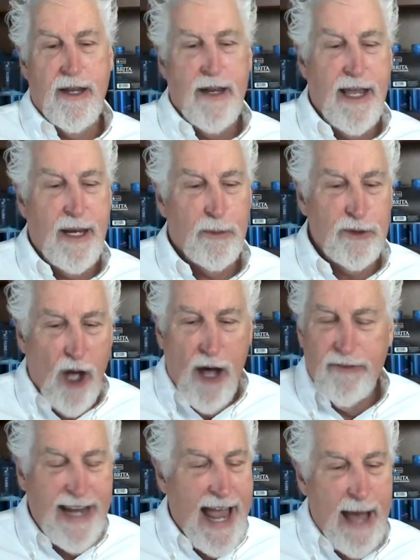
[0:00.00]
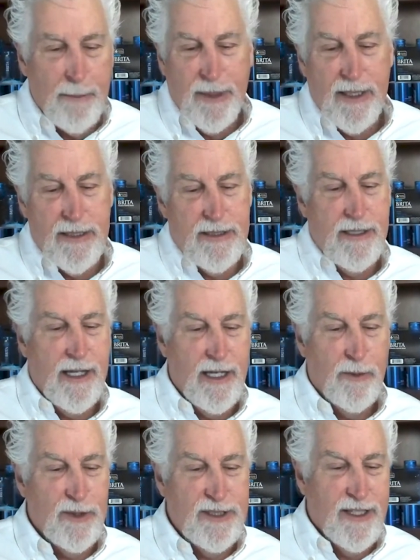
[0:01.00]
And it was off campus, and
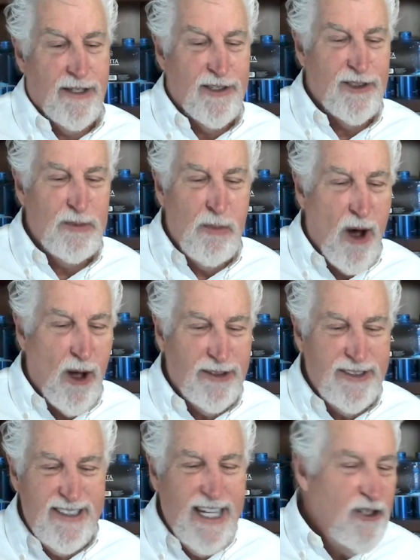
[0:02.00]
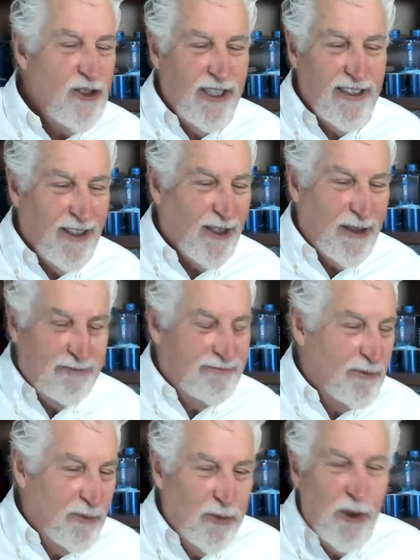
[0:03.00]
it was in this small, dingy little
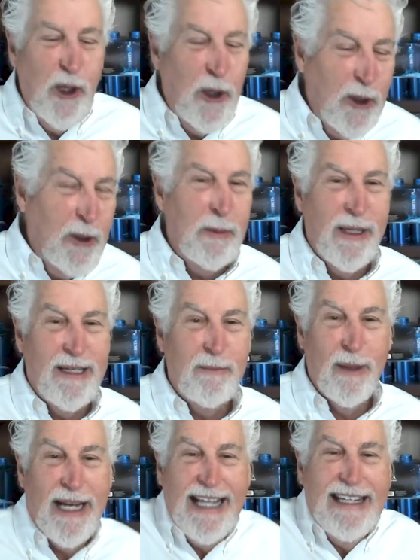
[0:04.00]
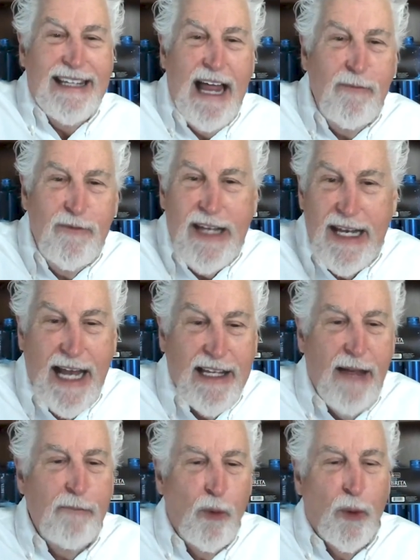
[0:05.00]
room. But I loved it. I
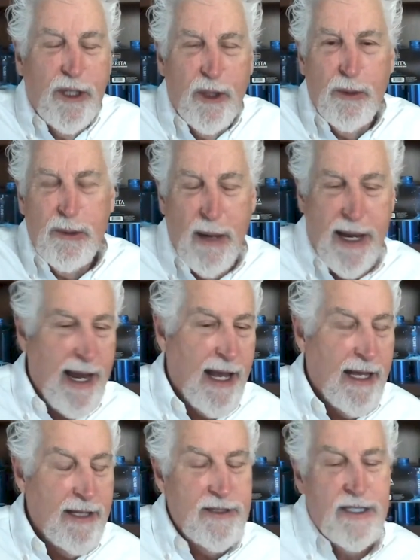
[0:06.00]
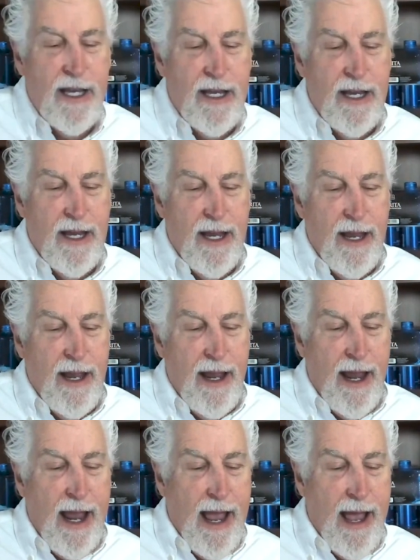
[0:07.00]
loved working with my hands.
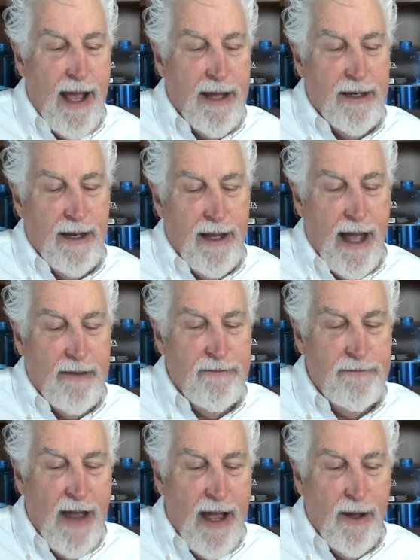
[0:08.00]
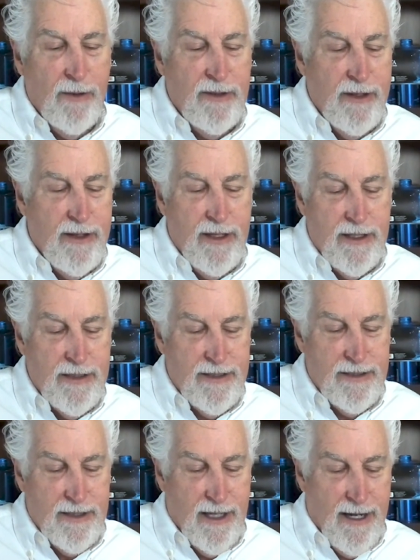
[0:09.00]
And I found this